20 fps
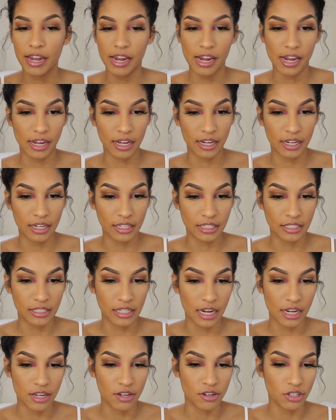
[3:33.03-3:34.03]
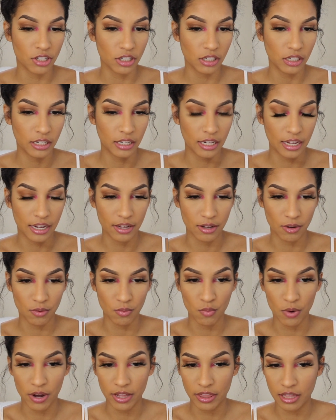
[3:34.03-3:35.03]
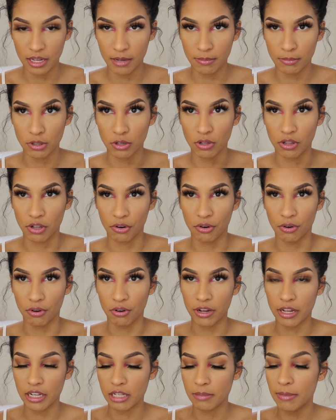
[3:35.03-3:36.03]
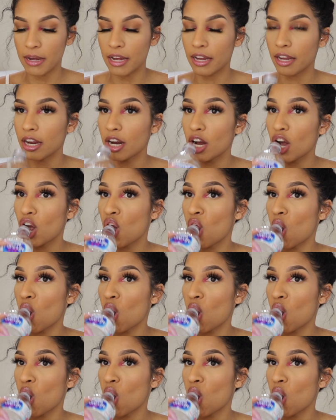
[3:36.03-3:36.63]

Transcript: And I usually like wet them so the curl gets back in.